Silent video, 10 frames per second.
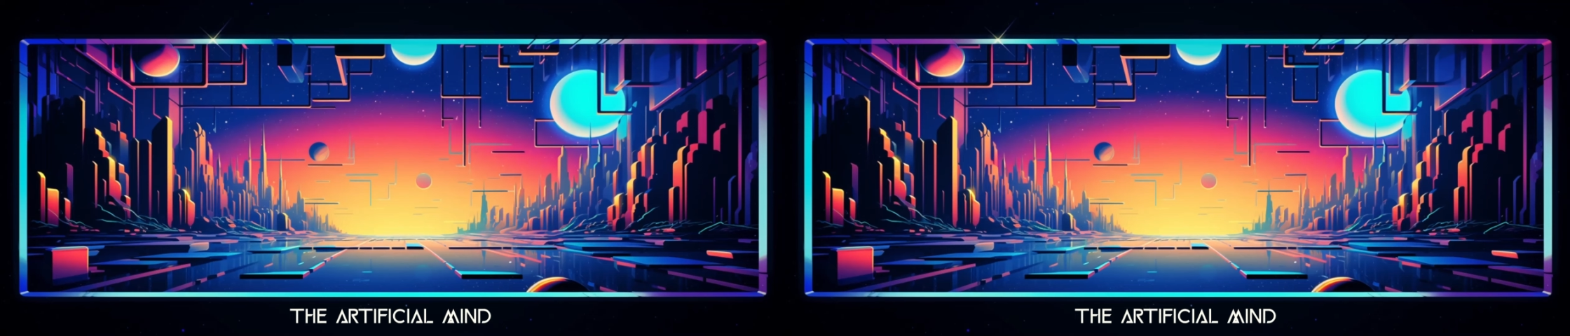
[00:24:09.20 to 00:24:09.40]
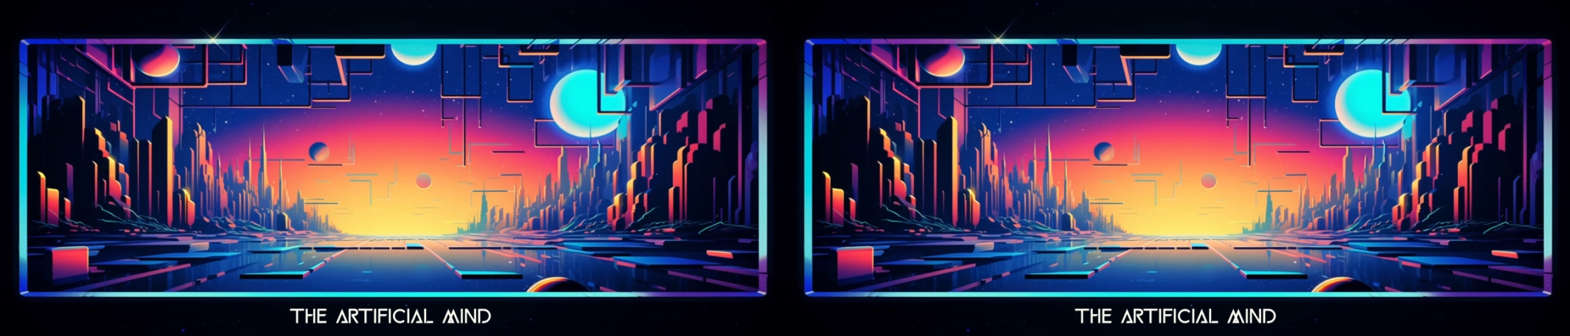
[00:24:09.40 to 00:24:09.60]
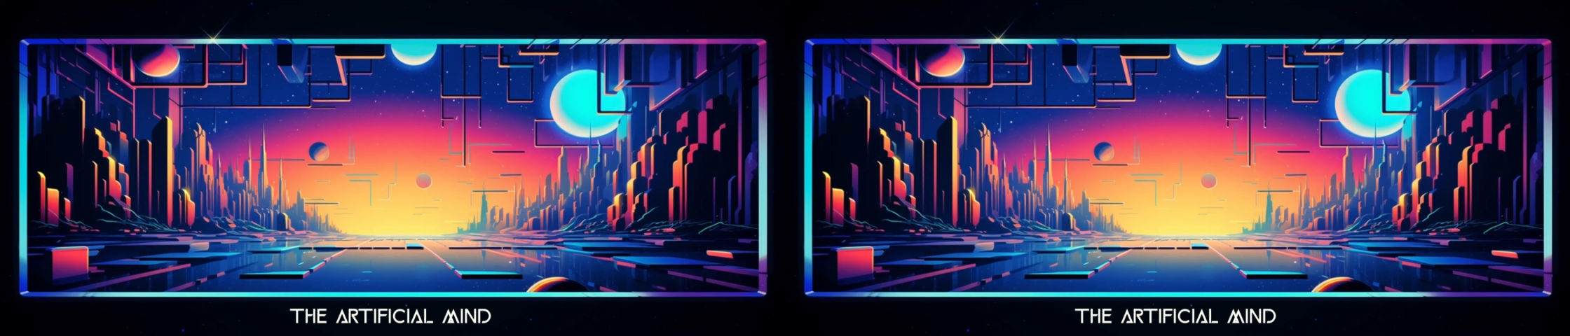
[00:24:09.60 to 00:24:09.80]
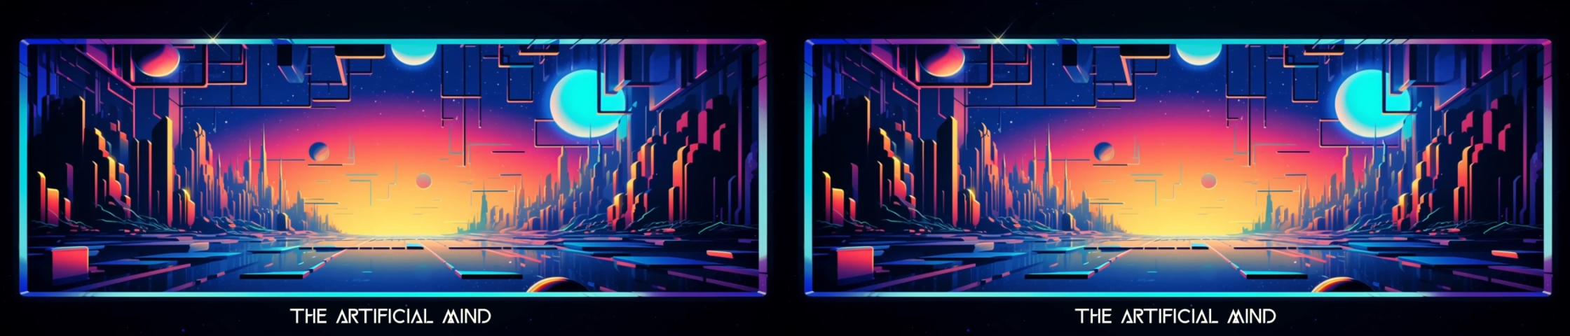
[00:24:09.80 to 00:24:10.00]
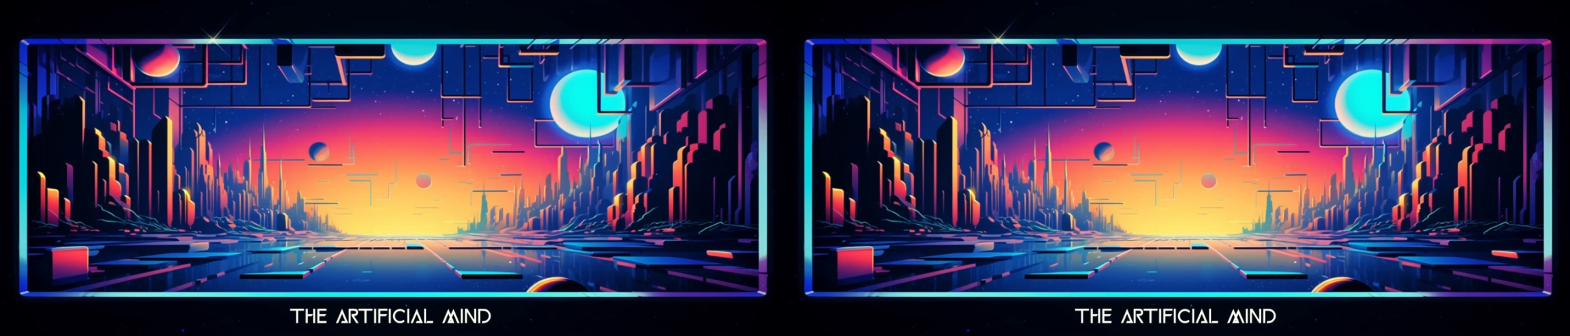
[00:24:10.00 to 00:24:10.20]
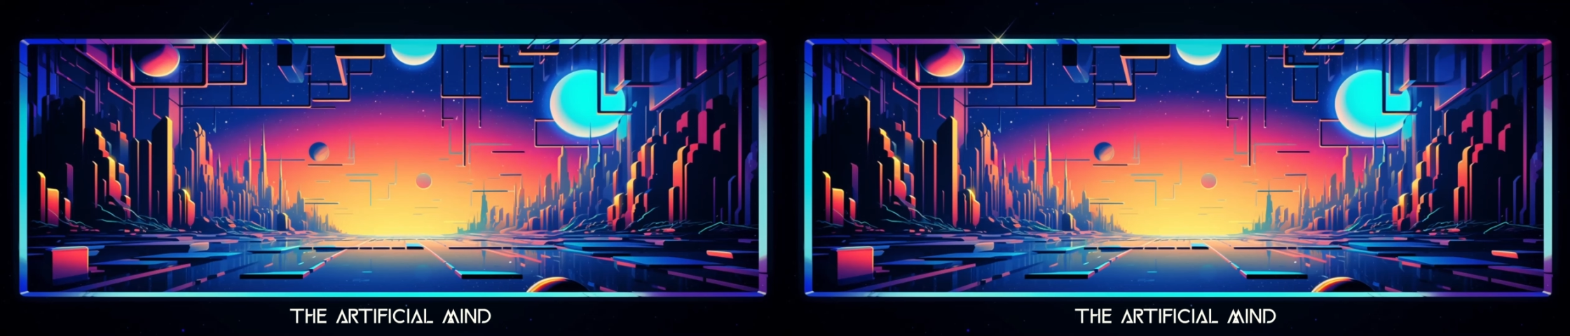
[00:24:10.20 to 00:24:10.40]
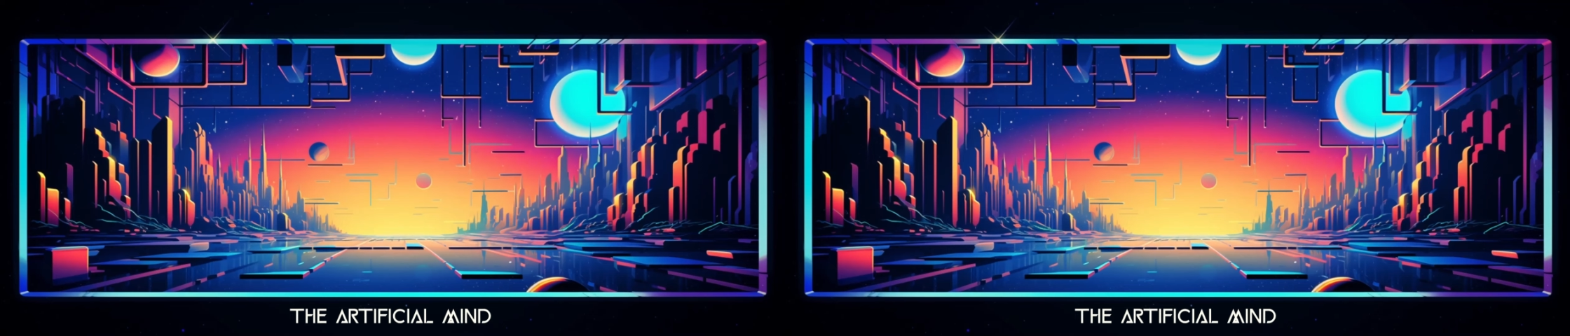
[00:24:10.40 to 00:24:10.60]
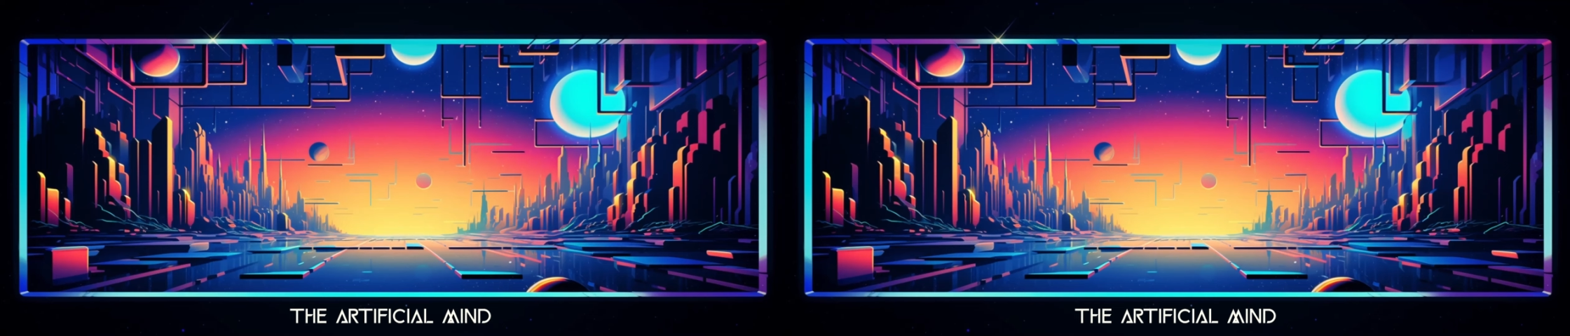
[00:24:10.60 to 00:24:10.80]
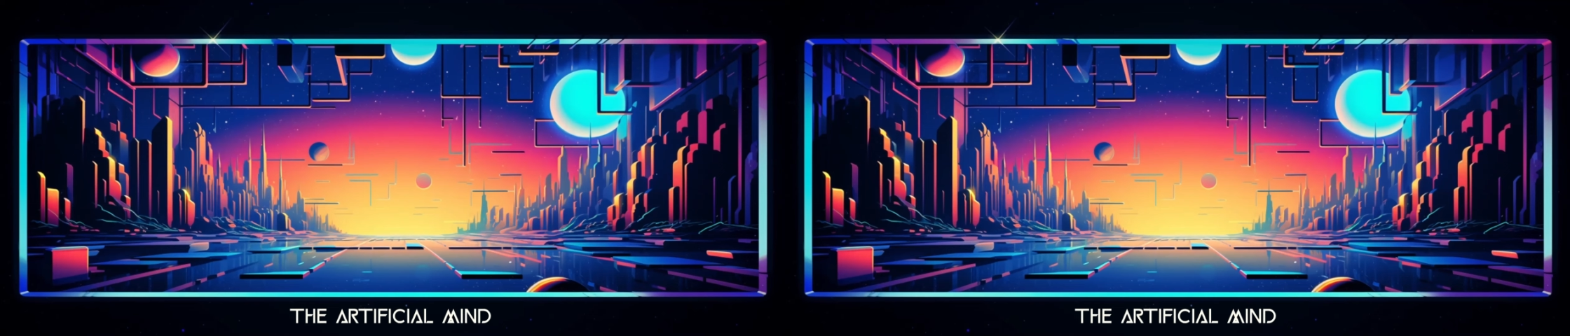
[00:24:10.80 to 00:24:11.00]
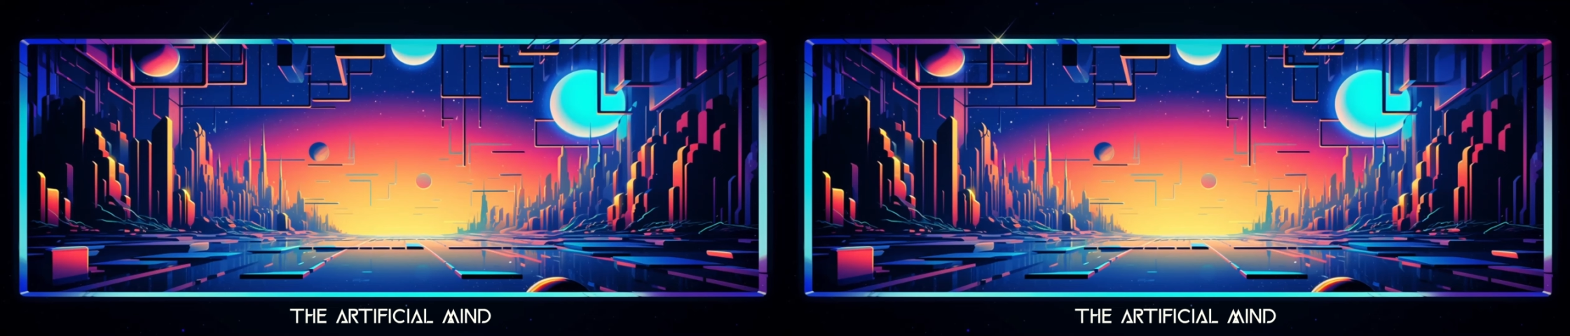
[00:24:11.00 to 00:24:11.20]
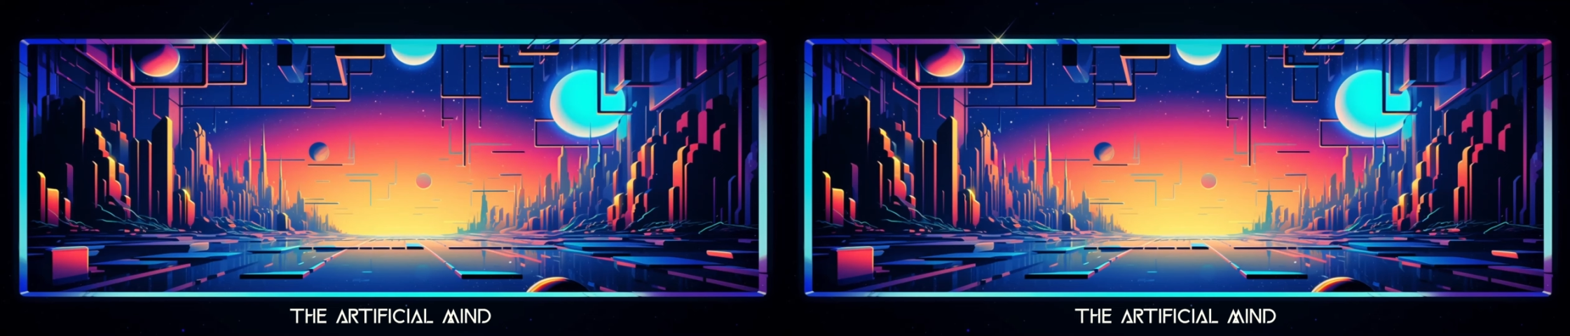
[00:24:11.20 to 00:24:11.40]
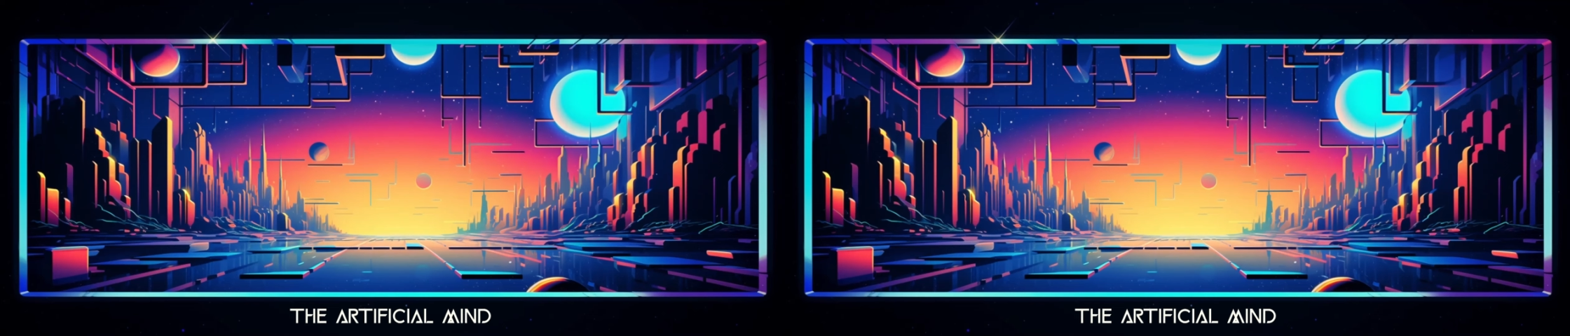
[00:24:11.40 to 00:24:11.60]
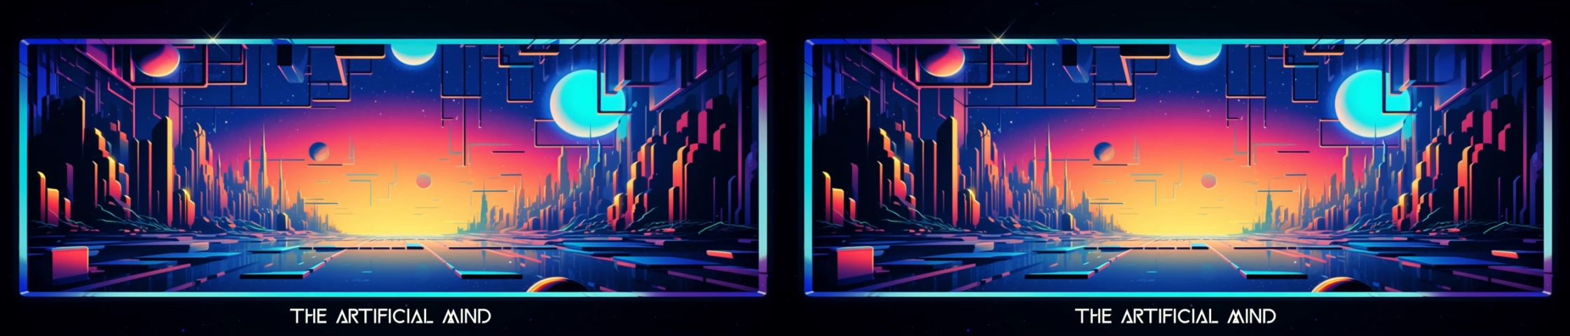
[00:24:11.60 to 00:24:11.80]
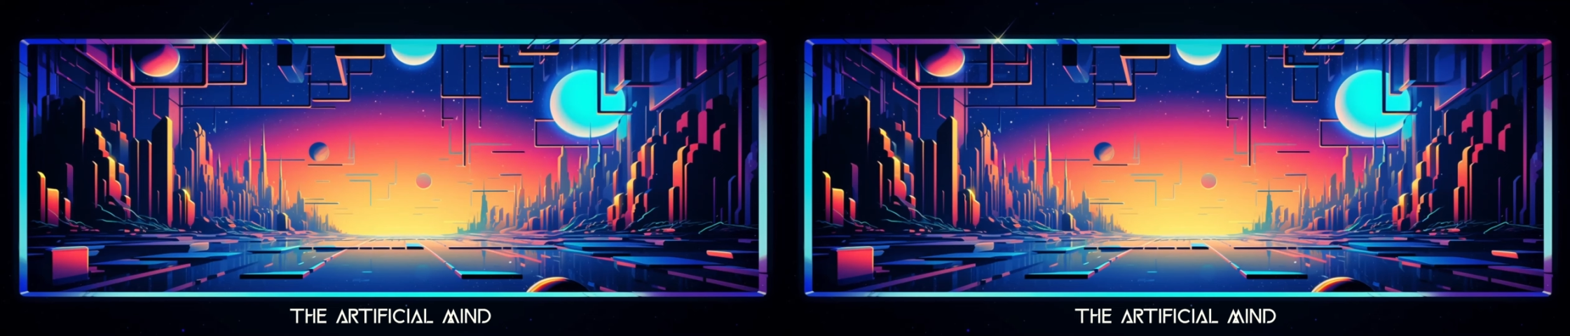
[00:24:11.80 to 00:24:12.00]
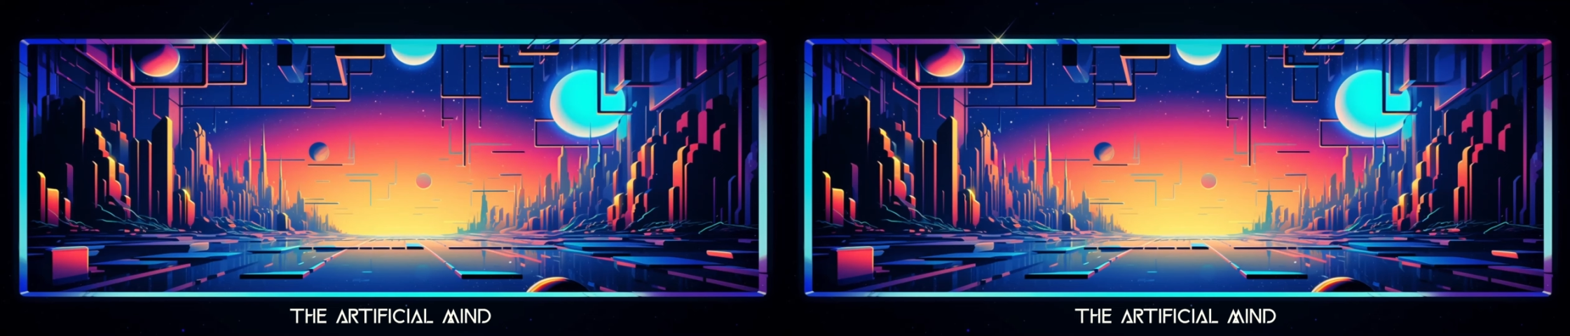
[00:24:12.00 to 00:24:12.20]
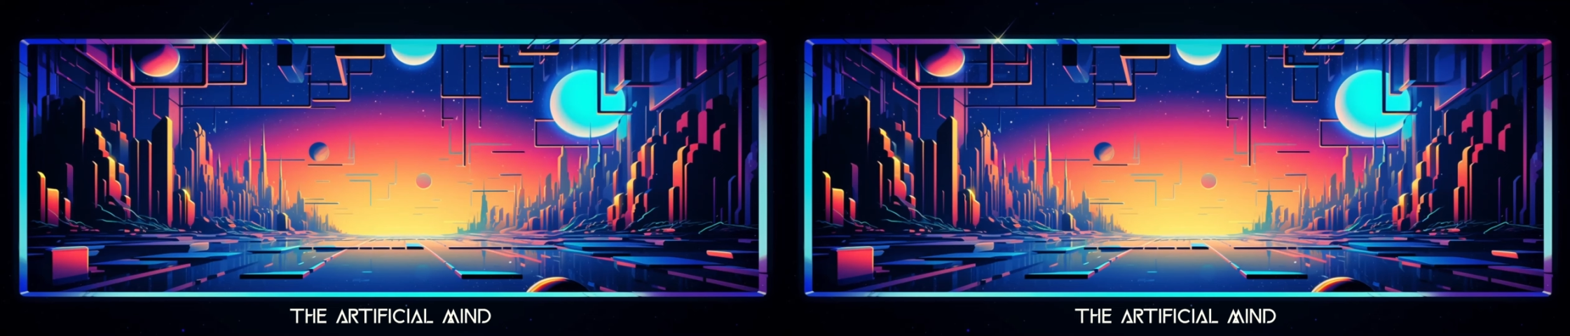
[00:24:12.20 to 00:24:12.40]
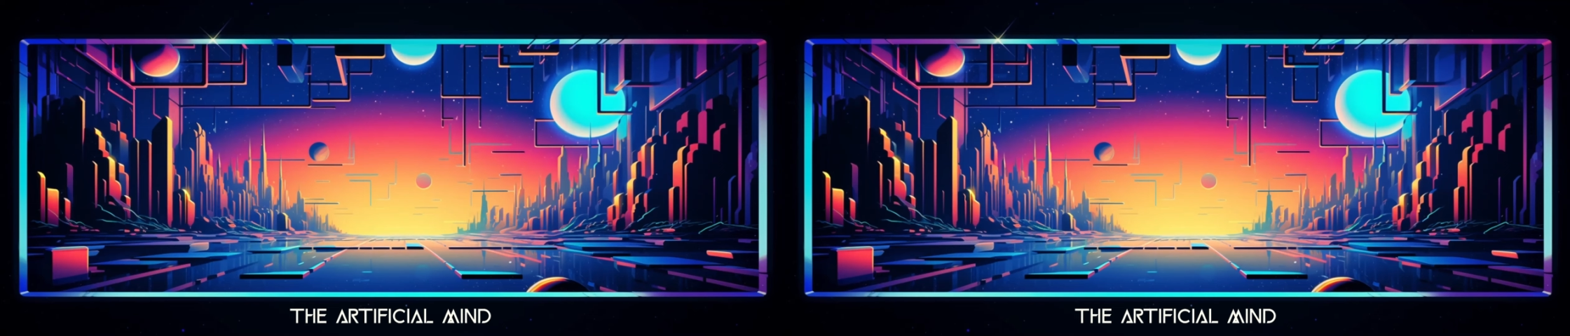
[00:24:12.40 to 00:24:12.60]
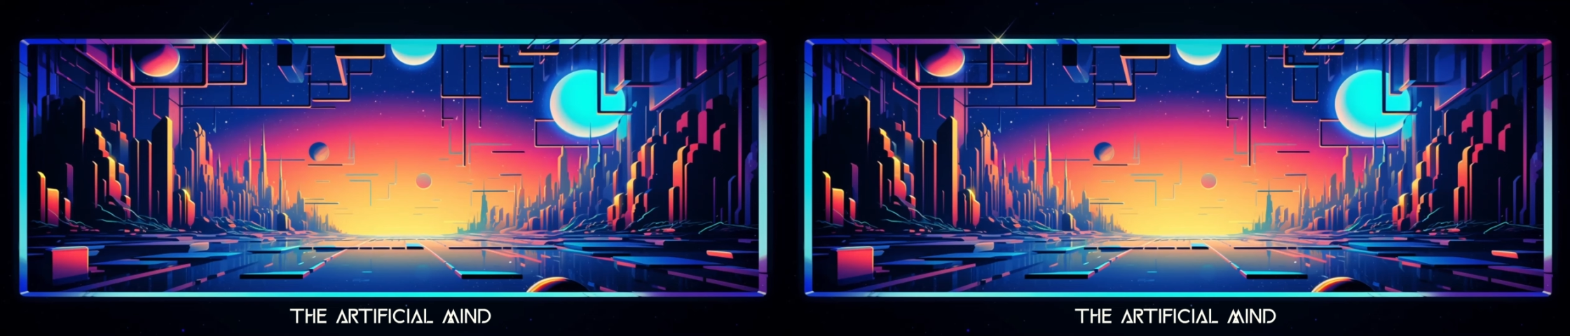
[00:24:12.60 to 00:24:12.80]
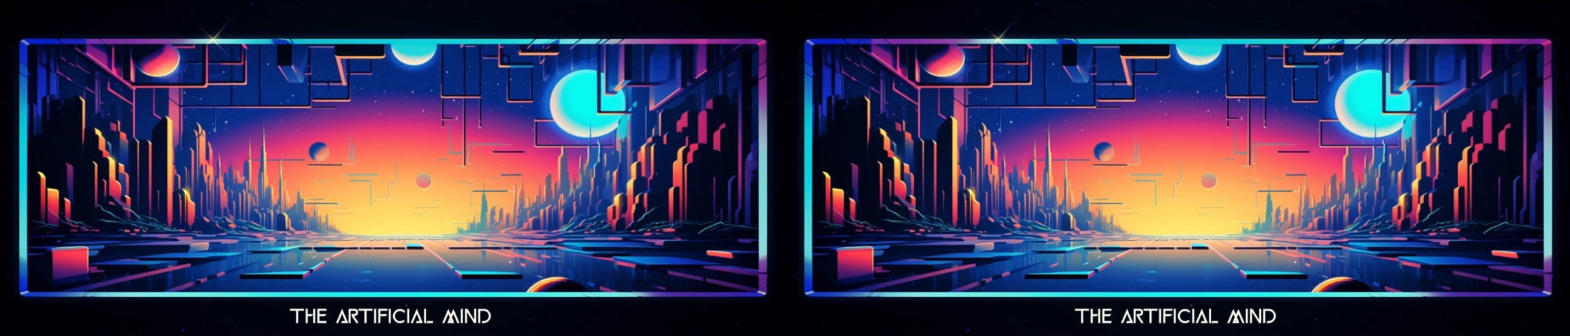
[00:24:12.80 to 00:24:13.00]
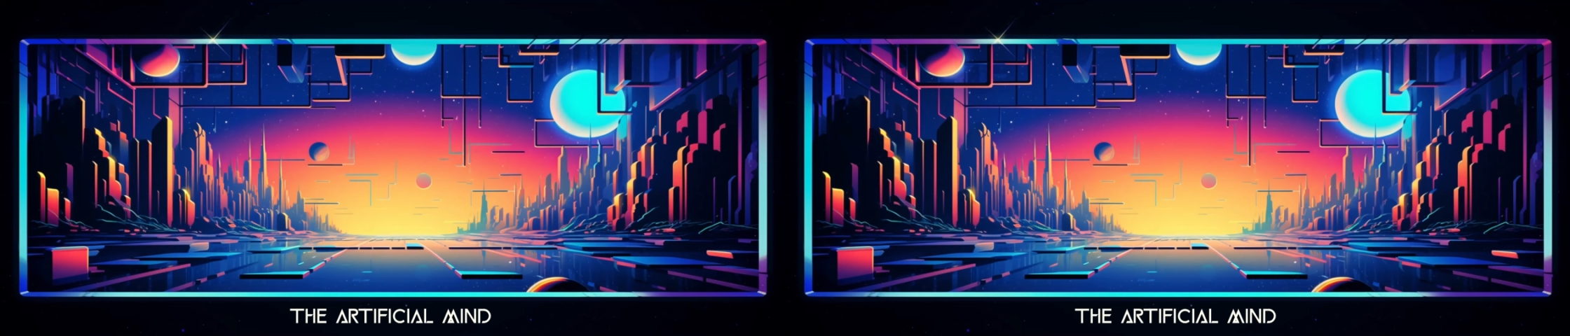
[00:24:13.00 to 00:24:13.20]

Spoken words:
No face is visible, so there are no lips to read.